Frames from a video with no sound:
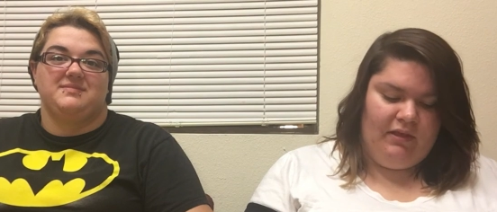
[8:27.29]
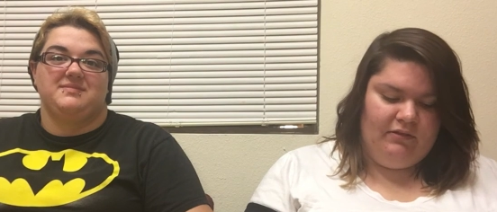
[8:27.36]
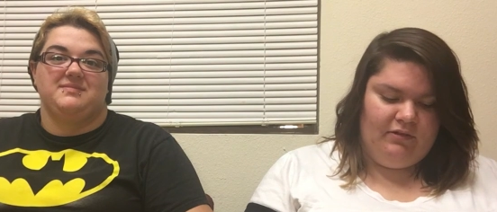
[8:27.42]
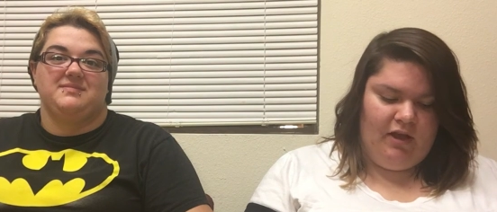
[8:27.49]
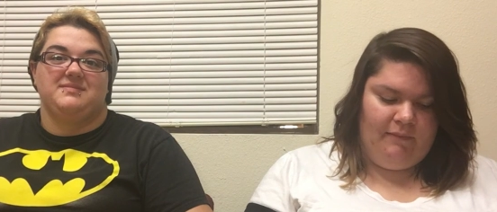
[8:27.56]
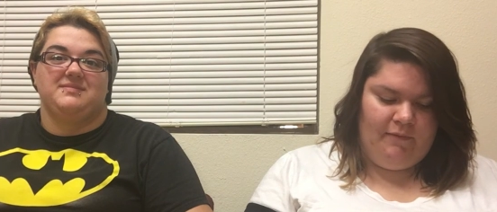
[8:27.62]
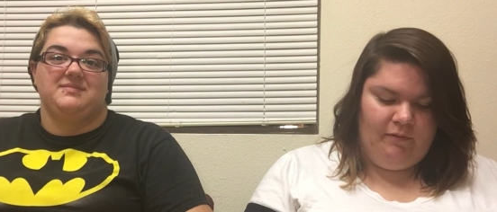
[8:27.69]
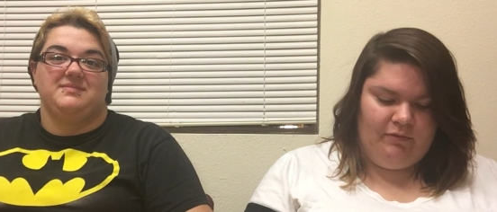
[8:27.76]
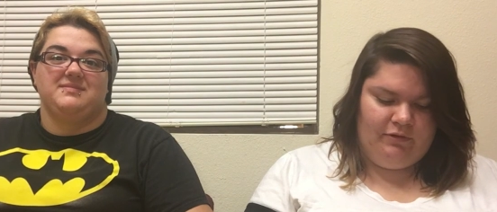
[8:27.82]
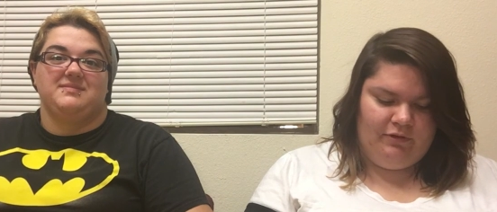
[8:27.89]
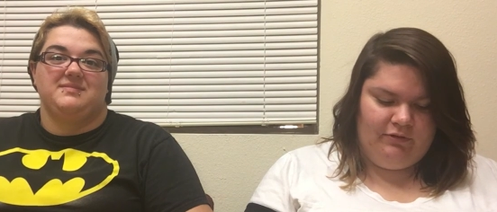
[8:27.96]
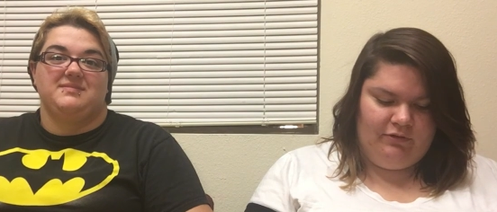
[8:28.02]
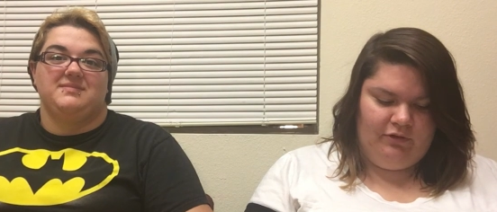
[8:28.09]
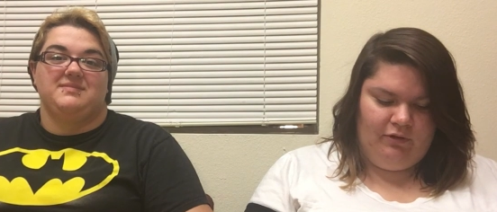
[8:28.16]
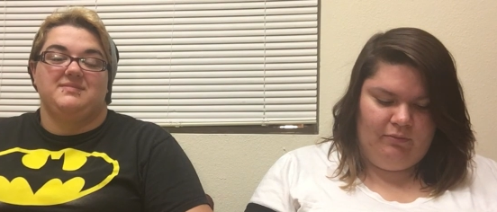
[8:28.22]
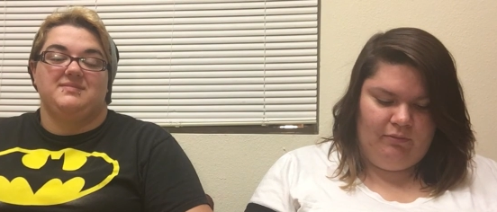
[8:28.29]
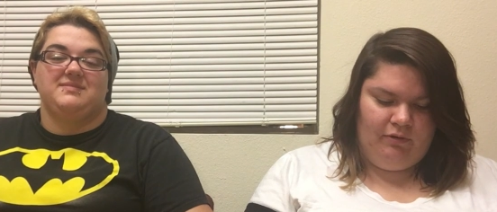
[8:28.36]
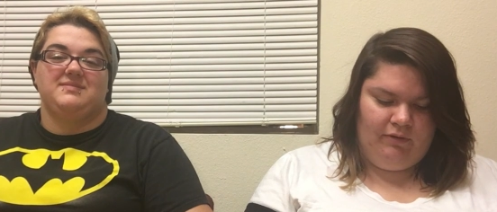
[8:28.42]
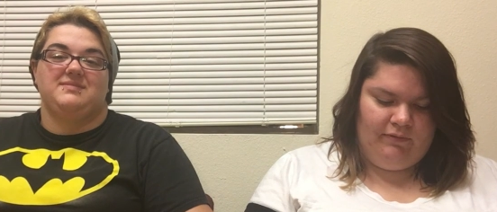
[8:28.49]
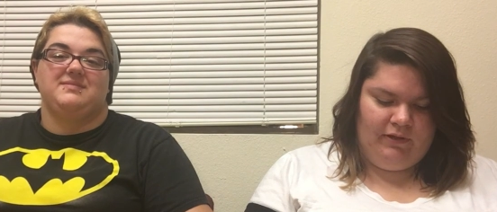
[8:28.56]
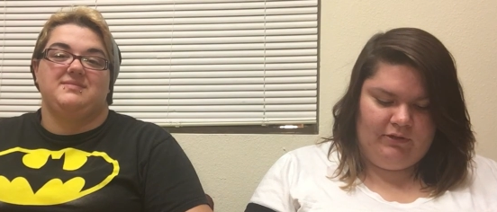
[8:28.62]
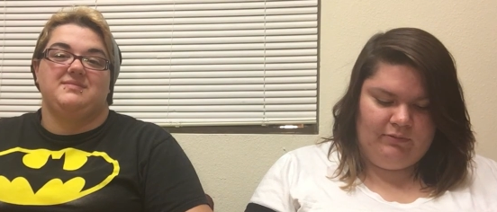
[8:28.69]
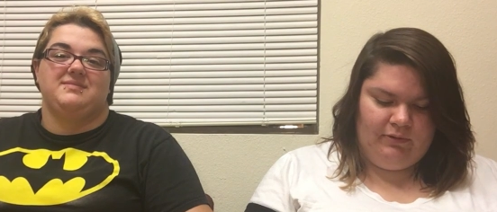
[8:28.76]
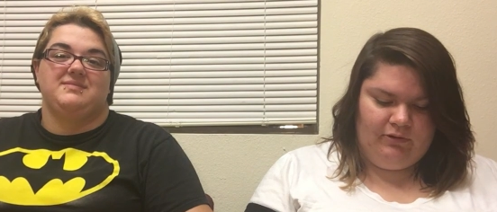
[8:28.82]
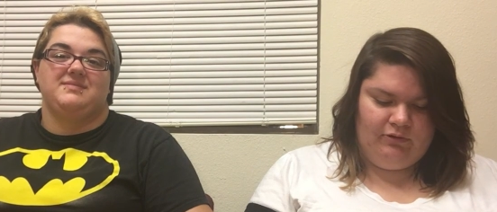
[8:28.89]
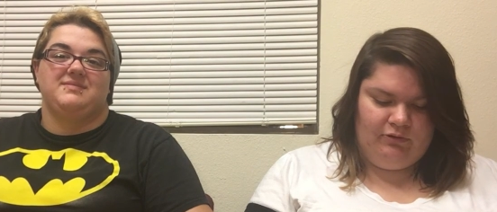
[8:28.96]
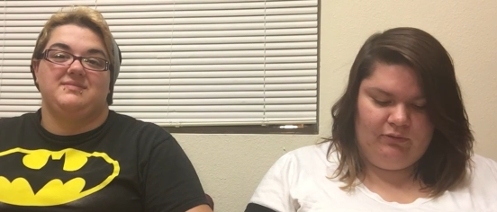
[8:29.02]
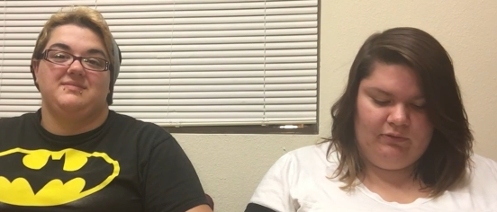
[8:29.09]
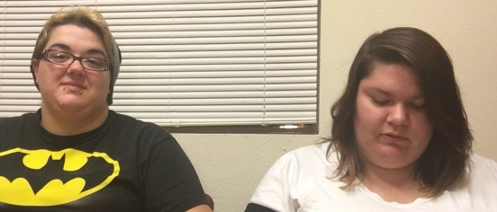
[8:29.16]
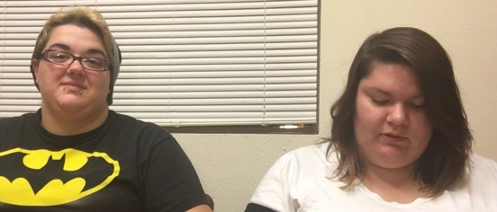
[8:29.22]
Speaker 1: Tommy was a stillborn. That's why
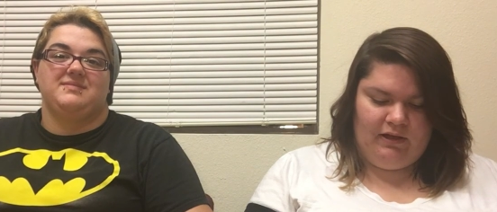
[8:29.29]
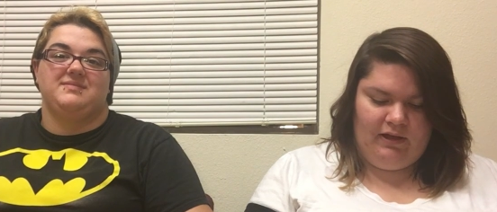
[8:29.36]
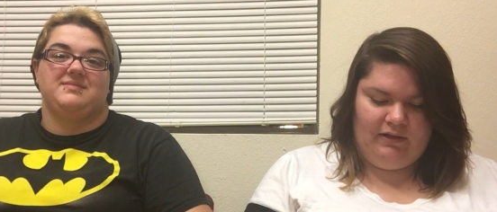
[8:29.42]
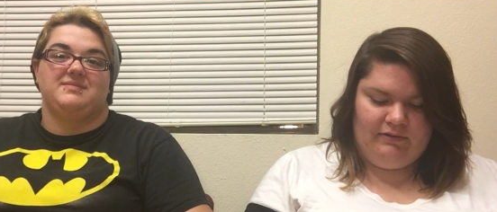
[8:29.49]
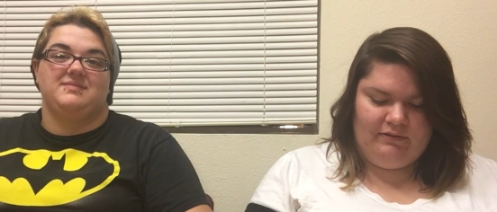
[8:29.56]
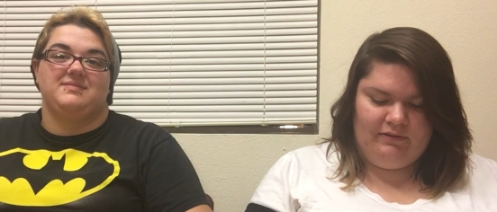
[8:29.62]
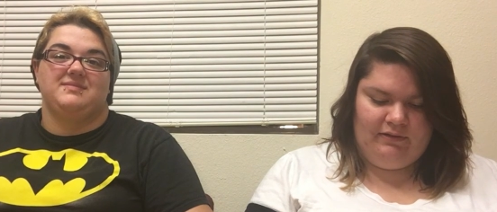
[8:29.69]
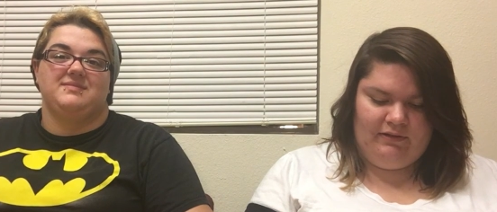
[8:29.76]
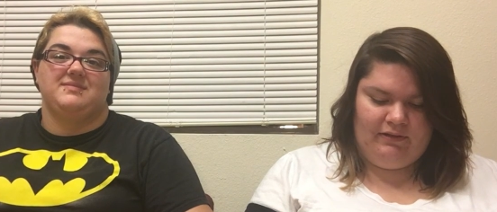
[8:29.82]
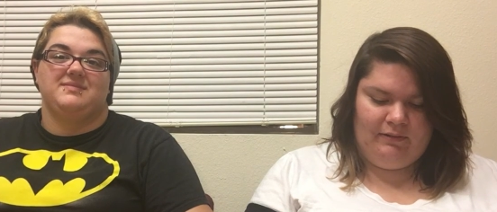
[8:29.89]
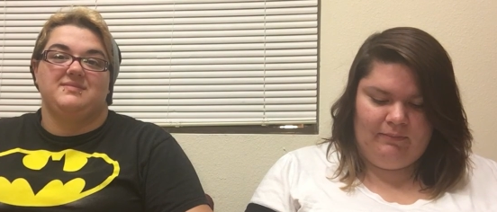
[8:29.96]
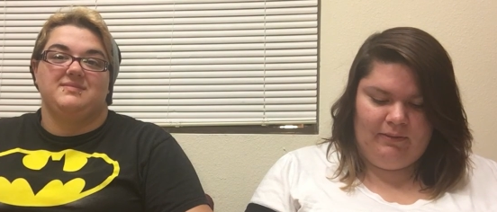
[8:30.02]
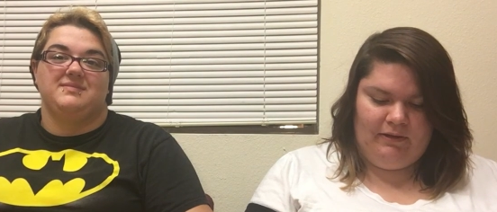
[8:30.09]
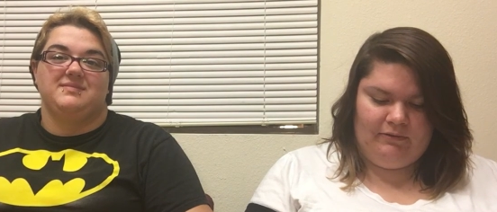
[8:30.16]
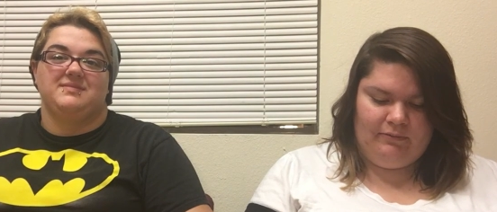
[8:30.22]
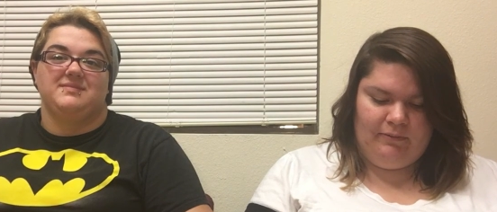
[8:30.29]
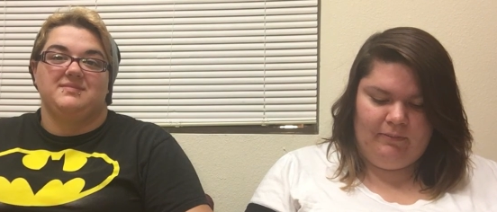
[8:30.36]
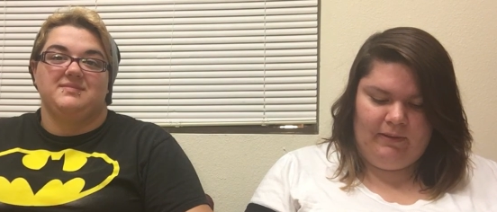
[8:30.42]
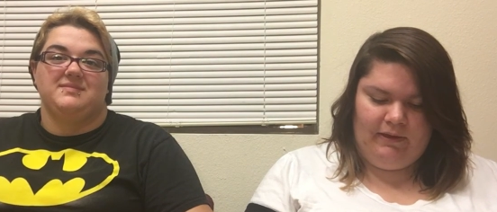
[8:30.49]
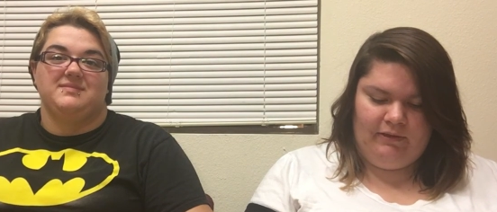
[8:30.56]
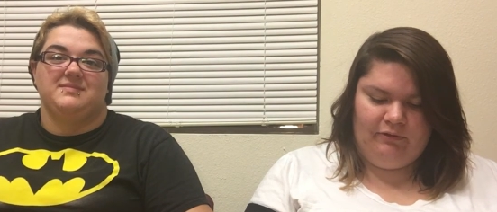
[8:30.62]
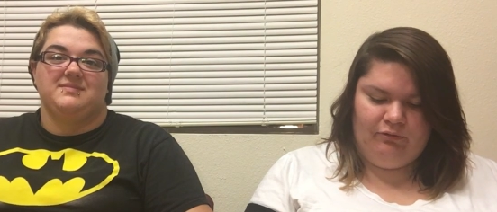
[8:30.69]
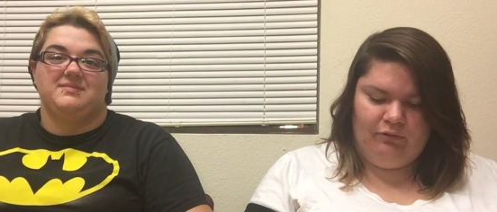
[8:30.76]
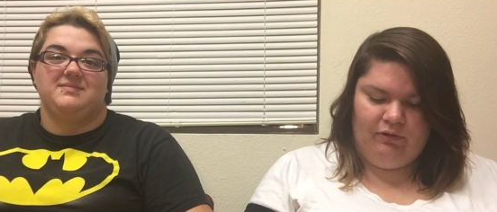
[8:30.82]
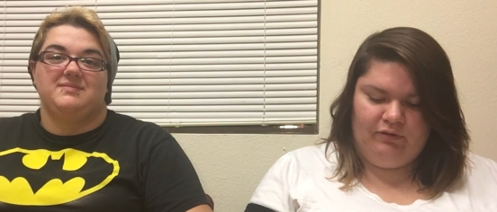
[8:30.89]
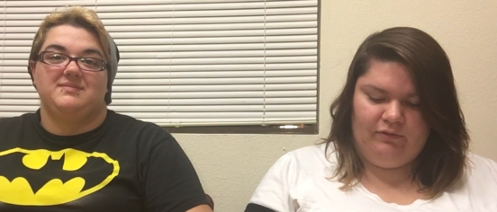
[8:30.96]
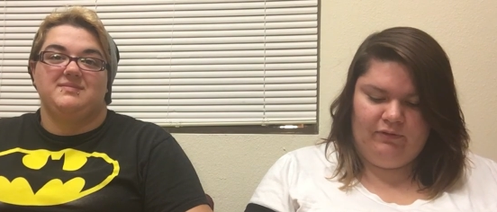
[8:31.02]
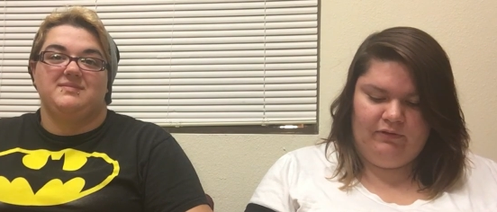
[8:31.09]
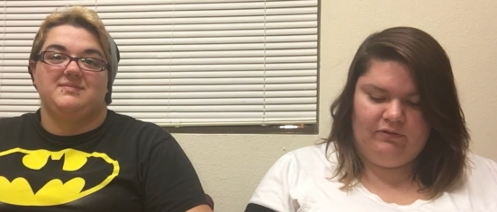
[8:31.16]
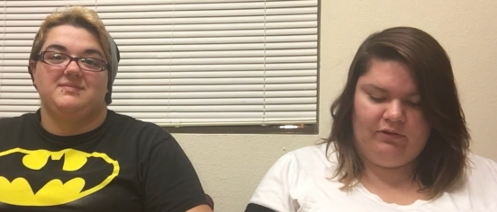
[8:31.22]
Stu is constantly in the basement making toys
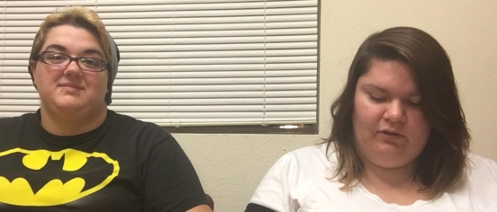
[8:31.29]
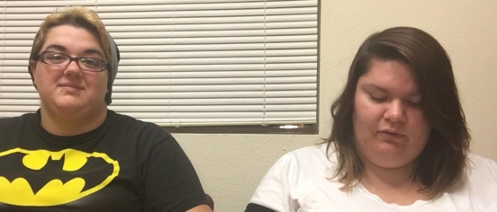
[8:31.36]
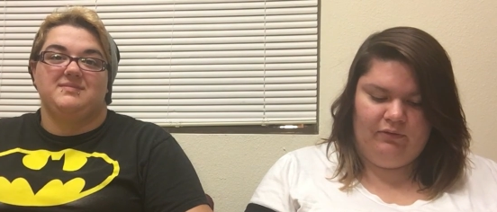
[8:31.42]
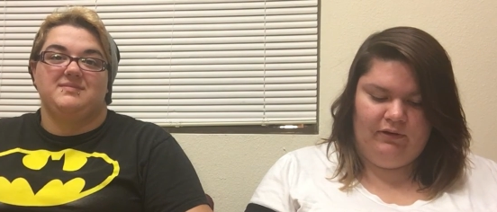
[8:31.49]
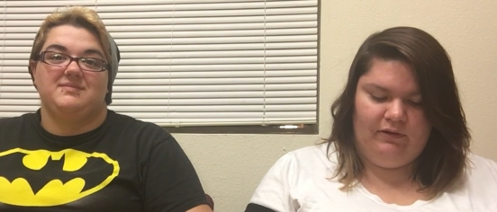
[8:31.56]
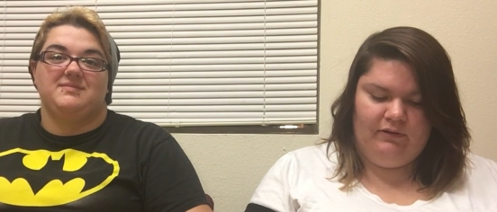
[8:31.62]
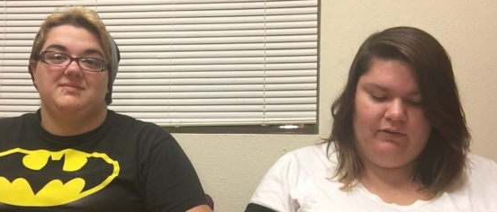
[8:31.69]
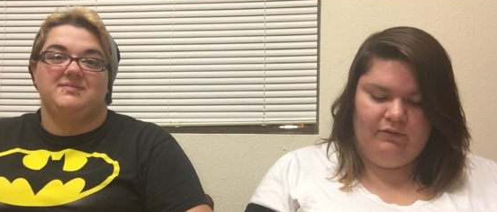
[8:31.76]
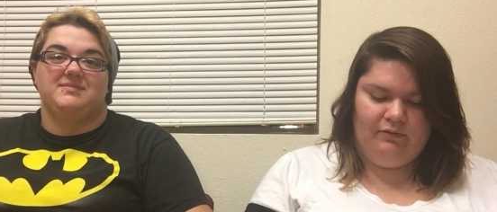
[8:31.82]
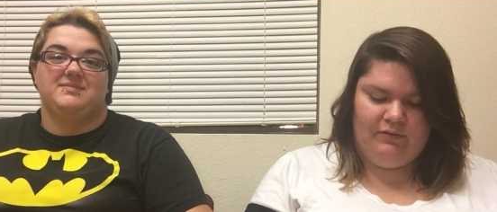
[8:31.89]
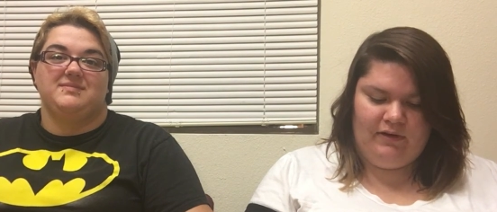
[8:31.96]
for the son who, had, who